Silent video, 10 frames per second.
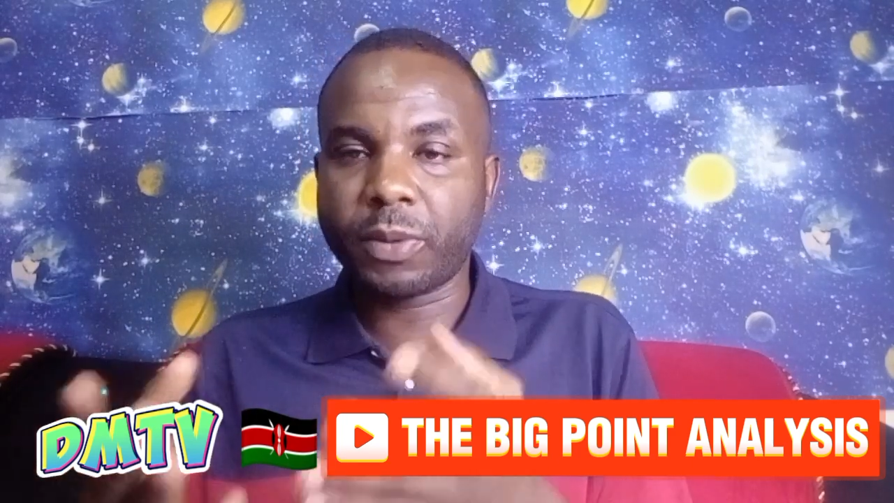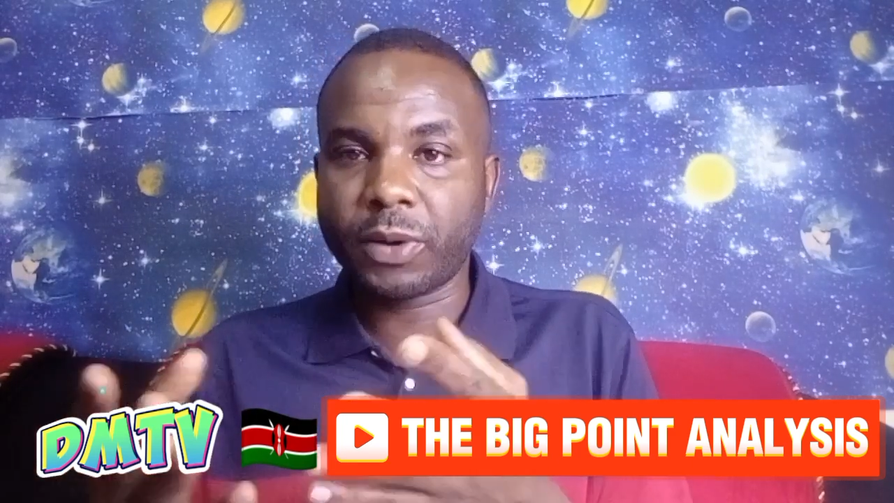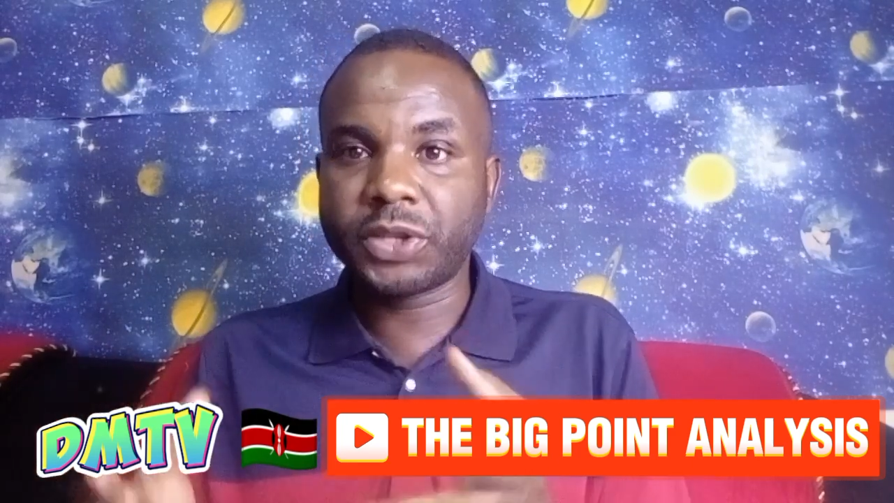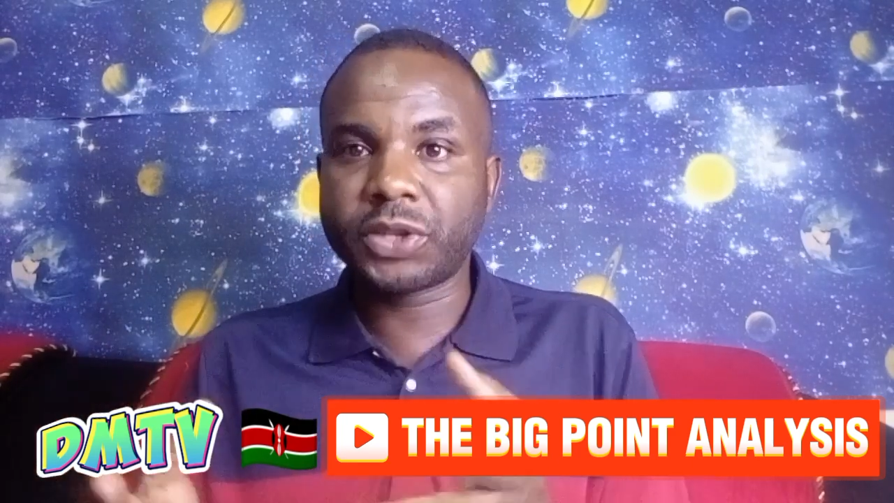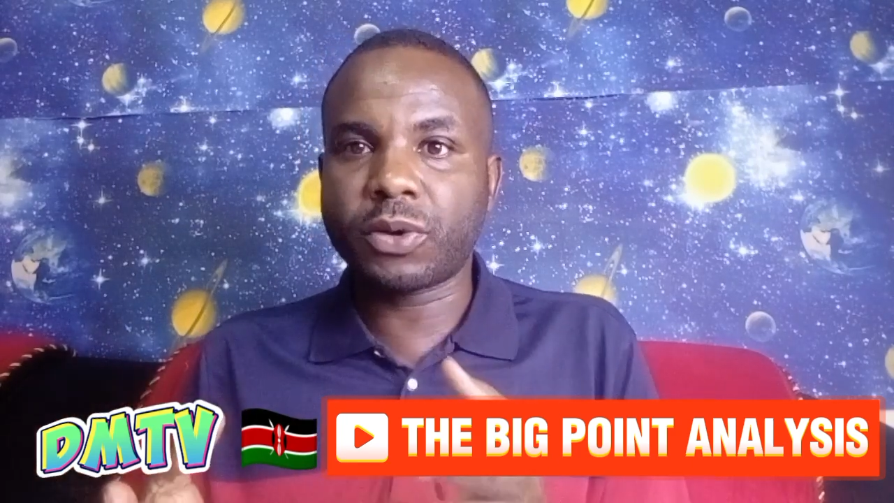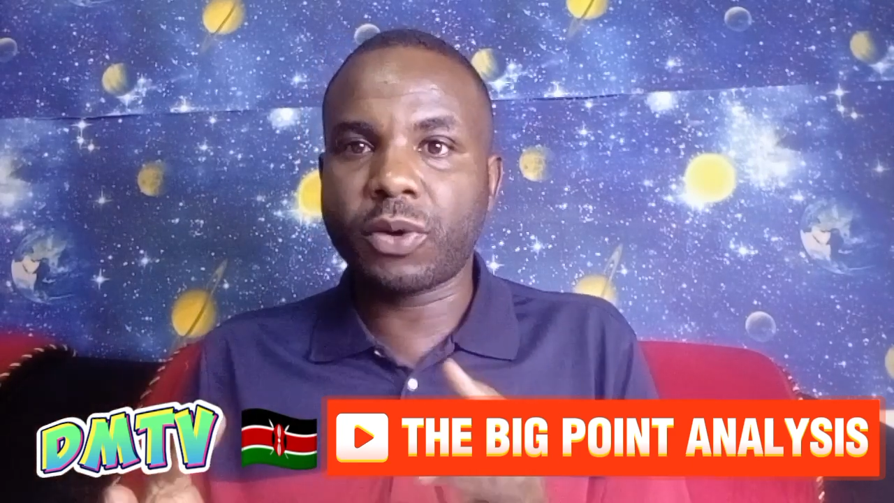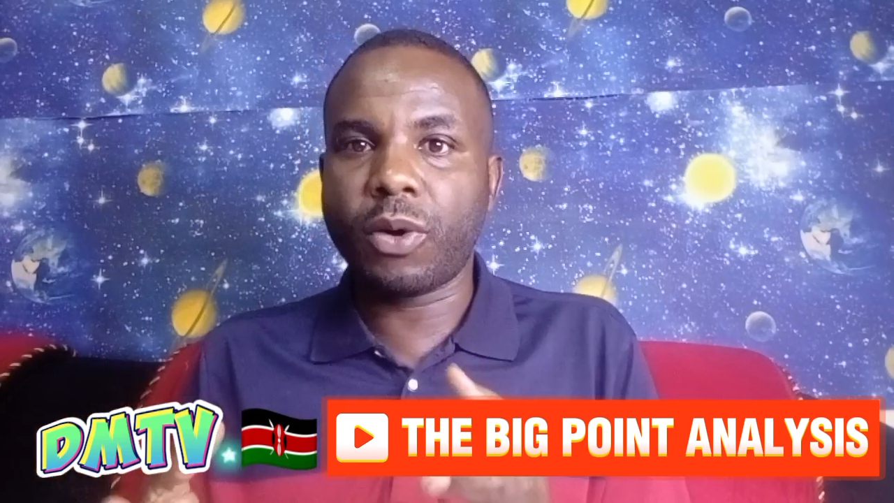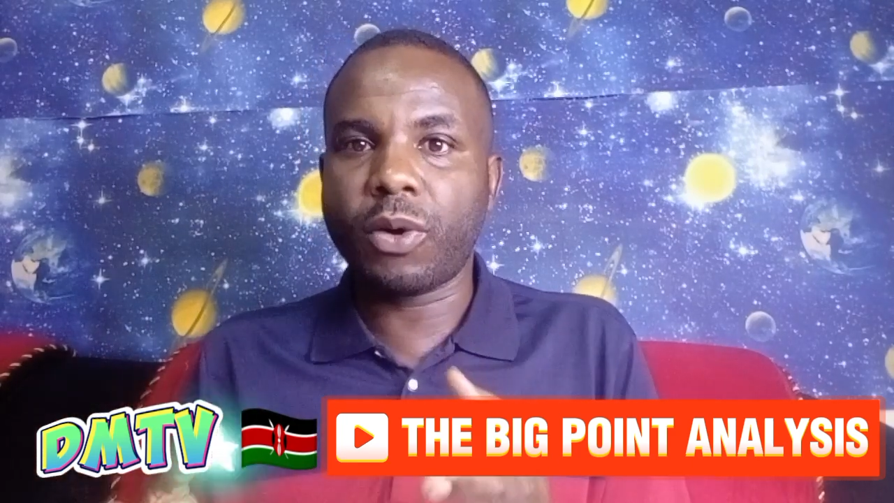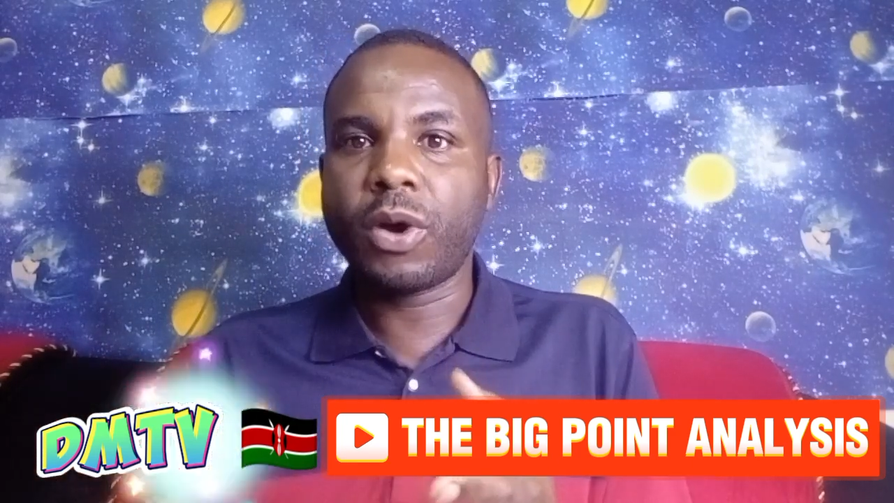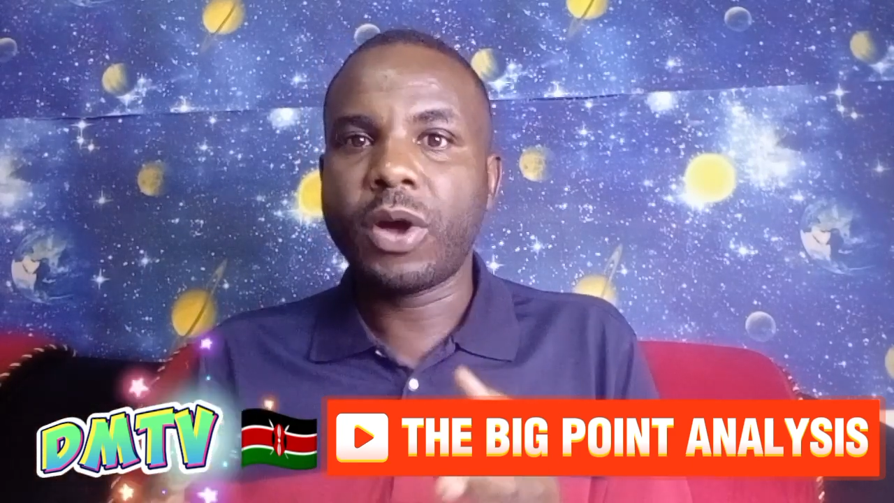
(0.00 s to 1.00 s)

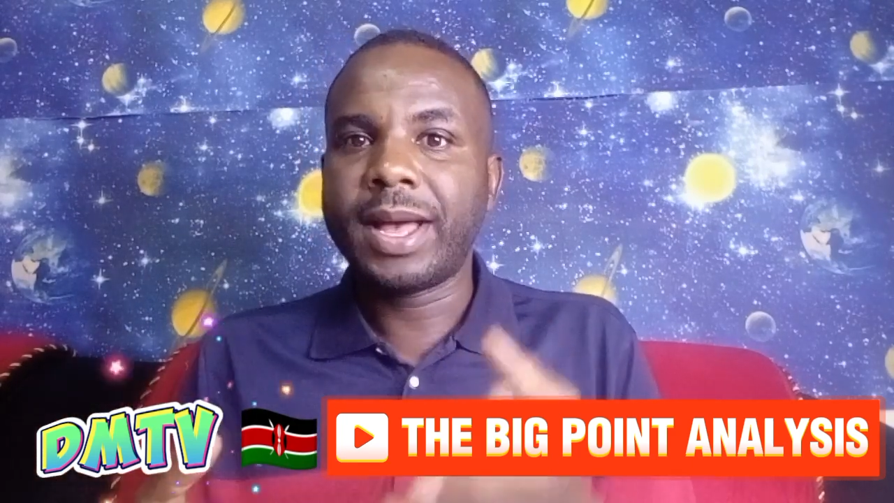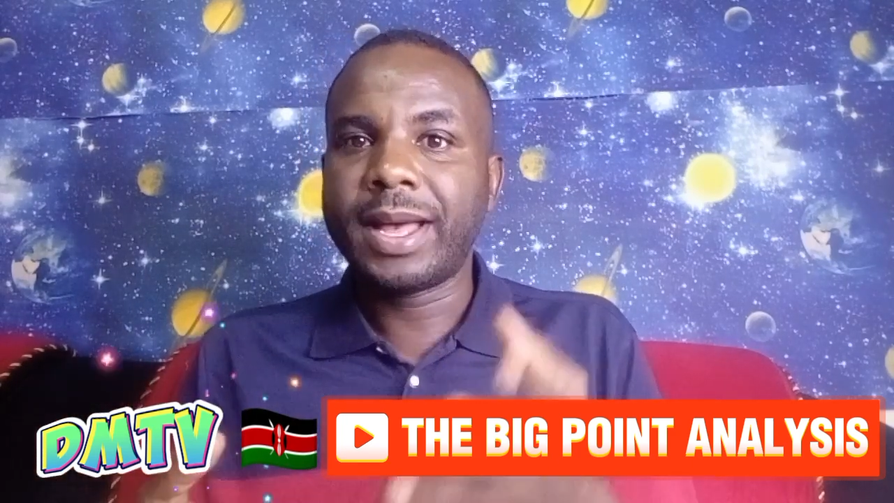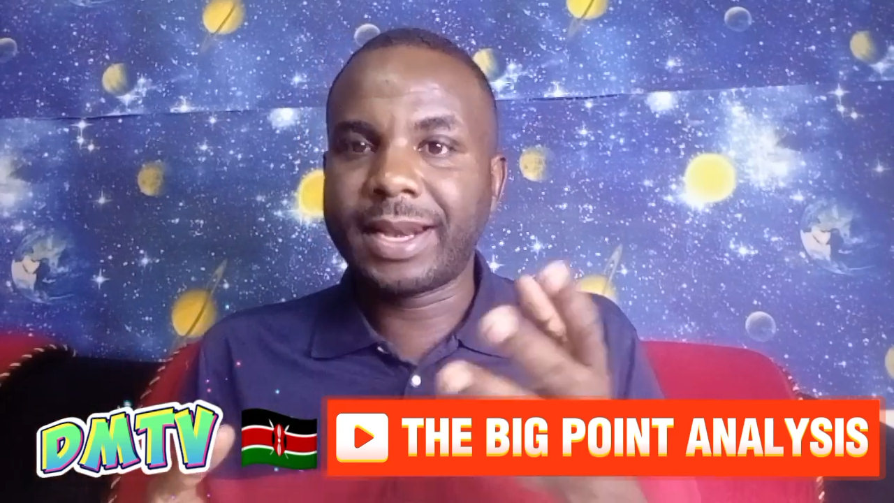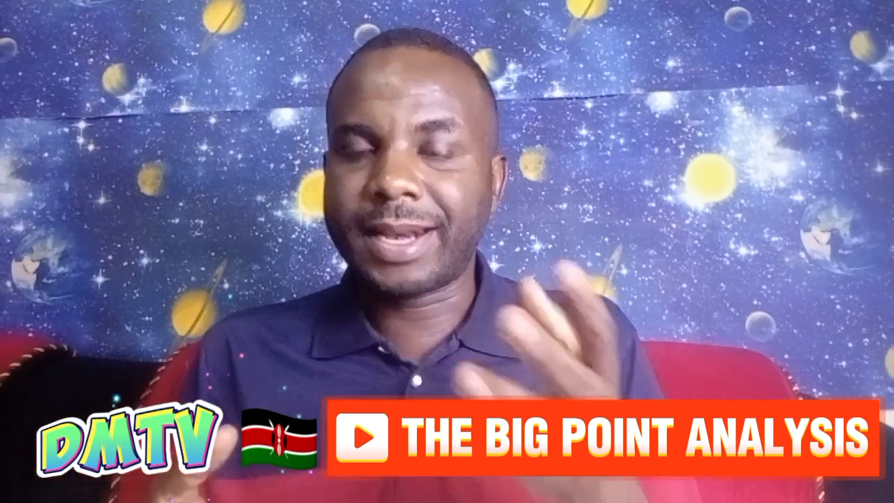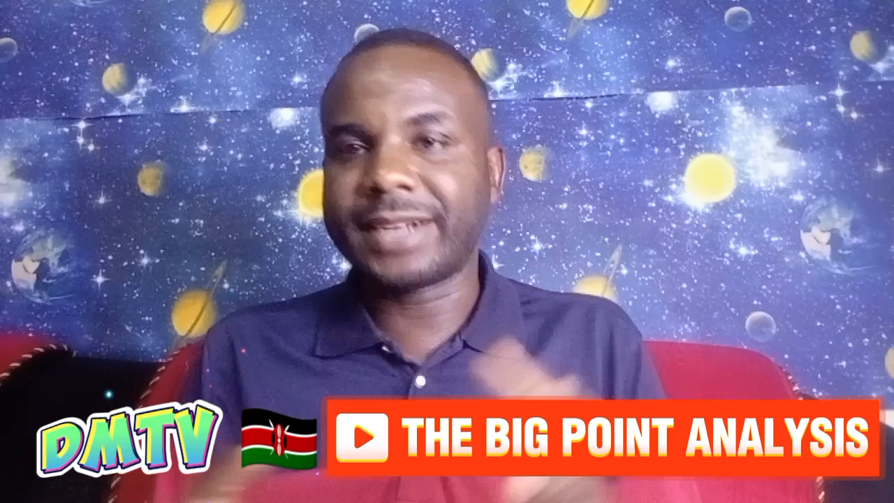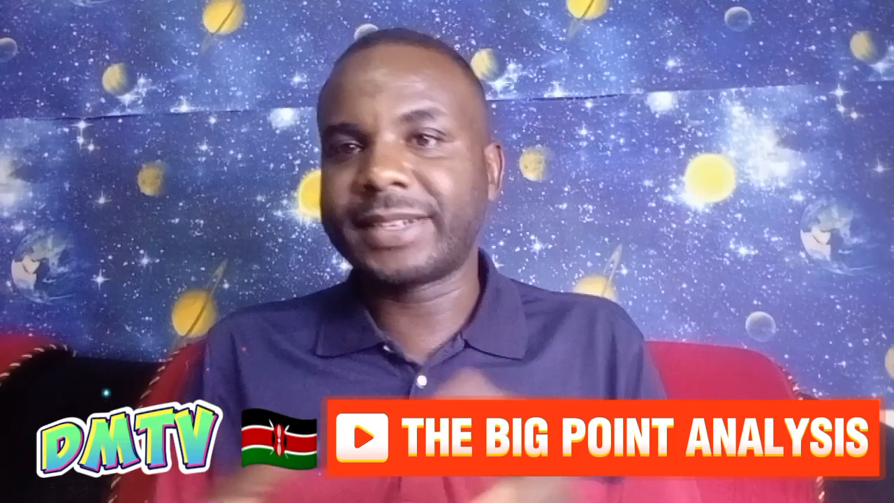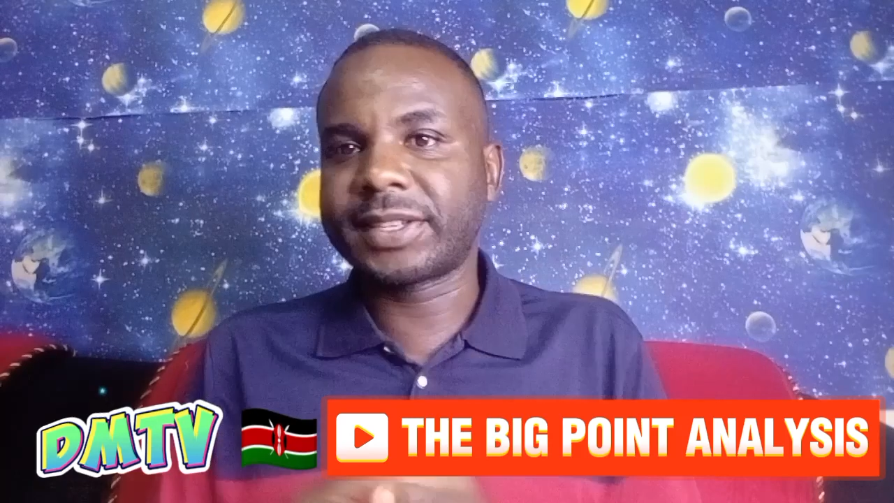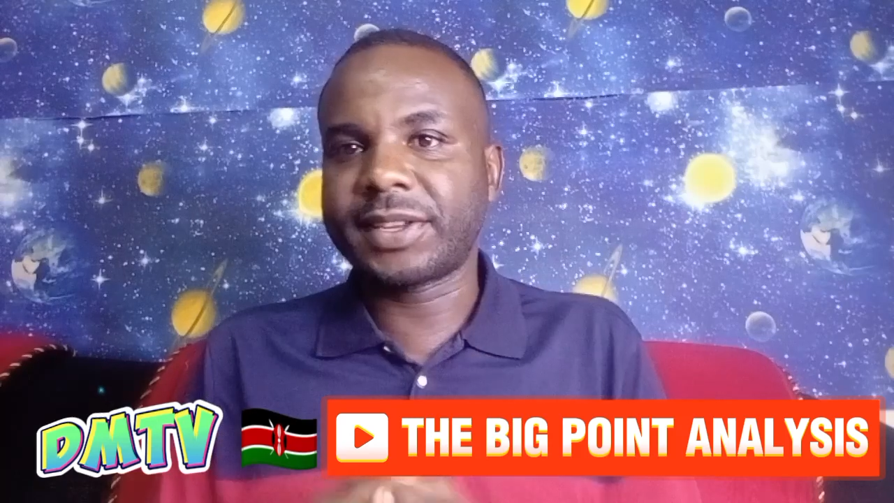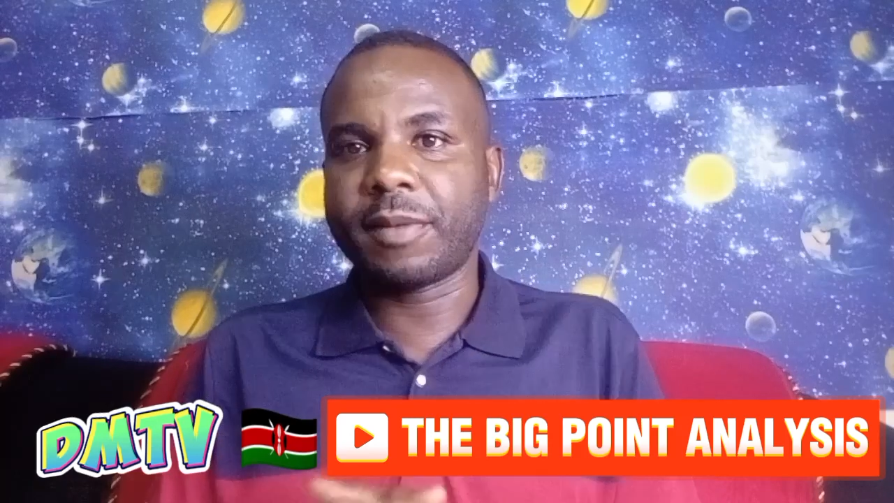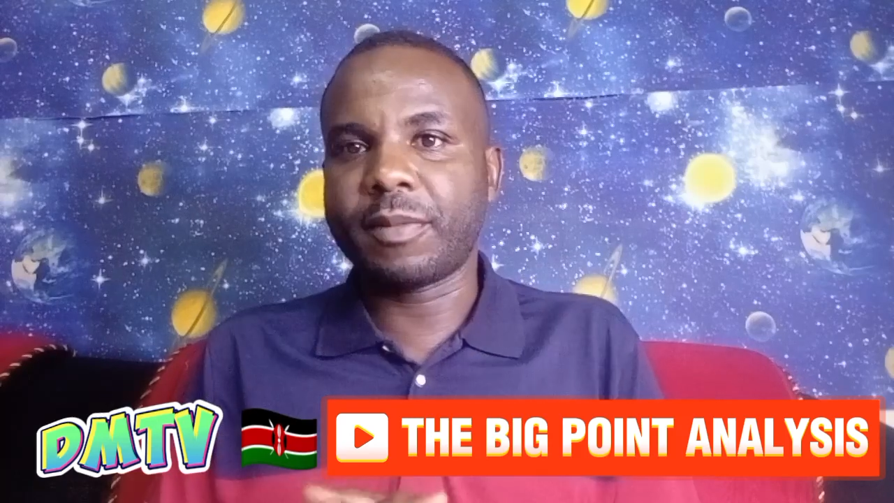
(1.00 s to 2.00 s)
political
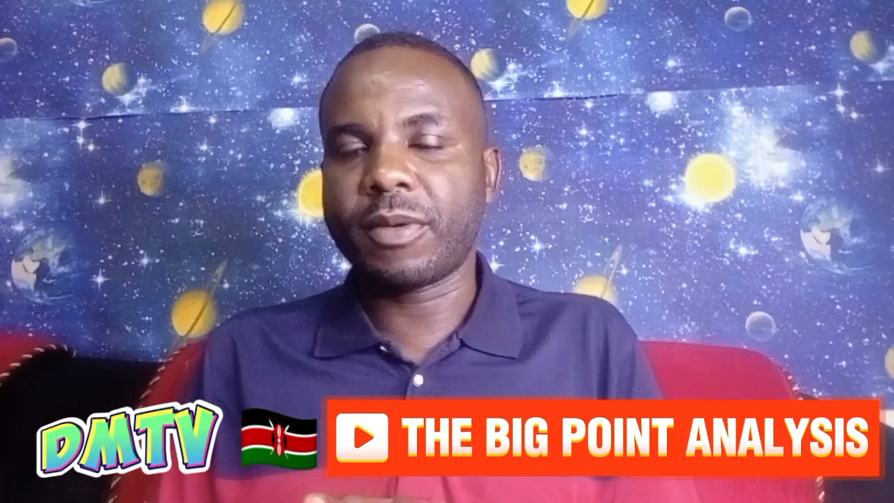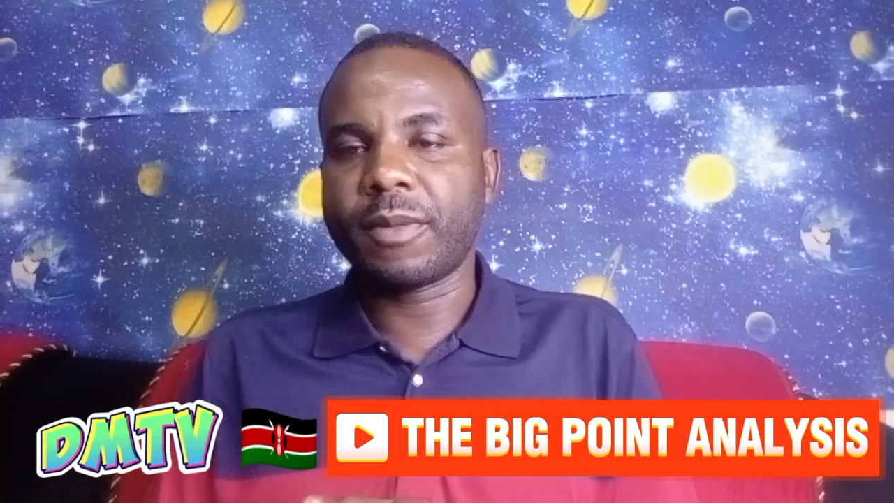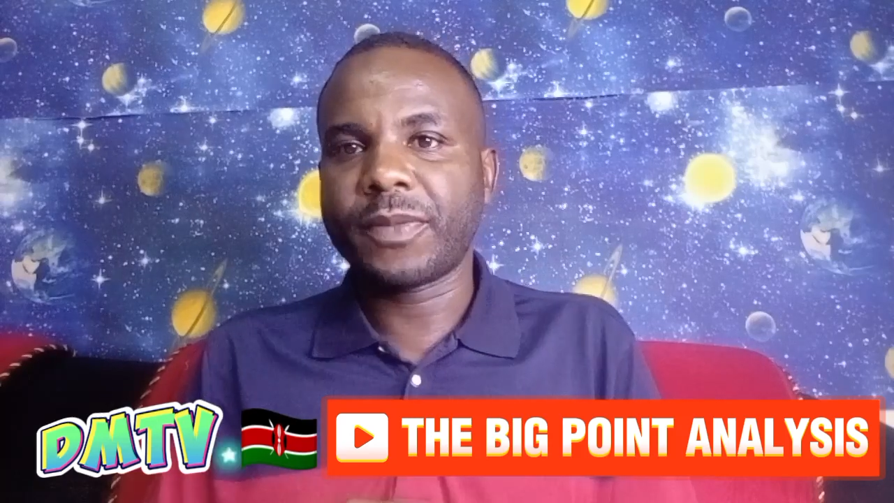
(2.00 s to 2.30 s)
landscape.